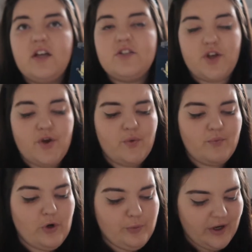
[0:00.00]
so
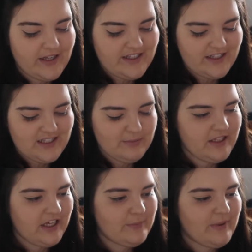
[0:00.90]
more pricey than some of
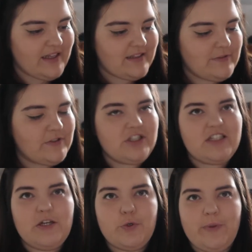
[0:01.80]
the other pins for just
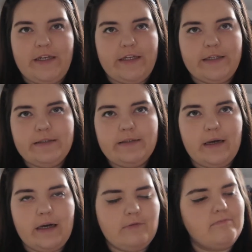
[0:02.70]
a little Minion.
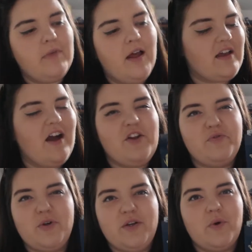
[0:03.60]
I kind
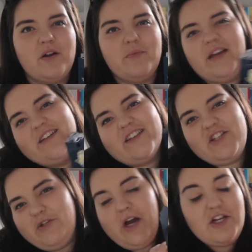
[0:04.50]
of wanted one because I
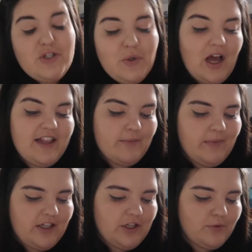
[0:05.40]
do like the
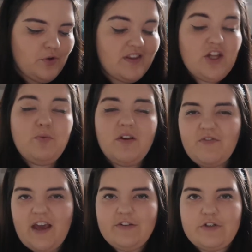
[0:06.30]
Minion movies. They're not my
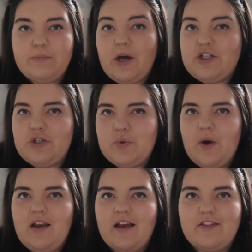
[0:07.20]
favourite, but I do
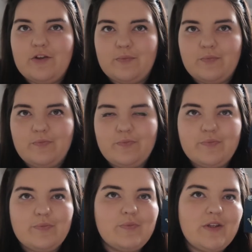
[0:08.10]
quite like them.
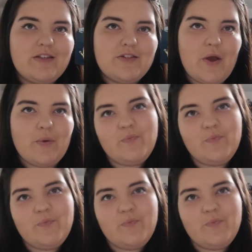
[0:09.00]
So,